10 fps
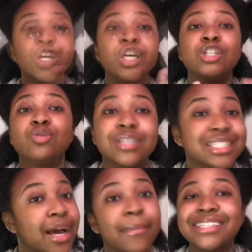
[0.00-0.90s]
Do the
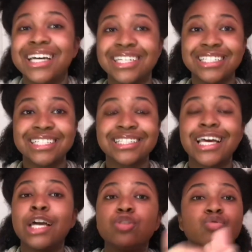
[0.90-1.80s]
scalp massages,
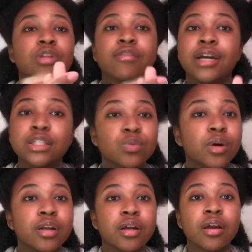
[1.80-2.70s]
do the rice
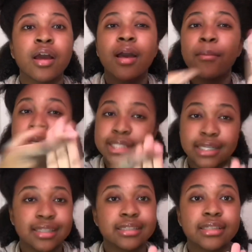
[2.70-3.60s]
water,
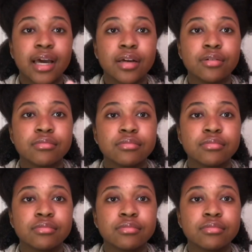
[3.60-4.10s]
protective style,